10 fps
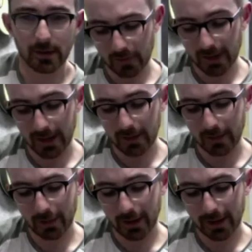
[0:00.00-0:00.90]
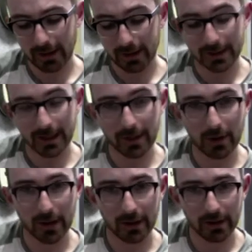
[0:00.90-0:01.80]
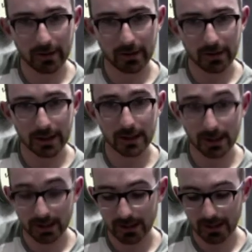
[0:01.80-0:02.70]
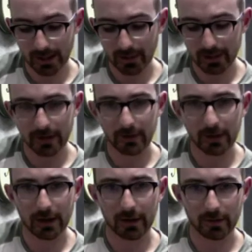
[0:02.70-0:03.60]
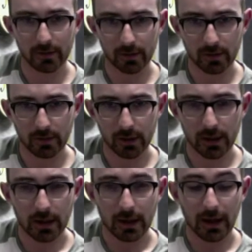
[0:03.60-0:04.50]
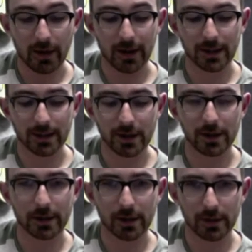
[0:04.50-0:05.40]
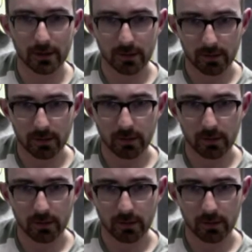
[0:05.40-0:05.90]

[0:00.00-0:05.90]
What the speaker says: From here, we play D minor. This is a D minor 7 now. Now, in the song, it goes.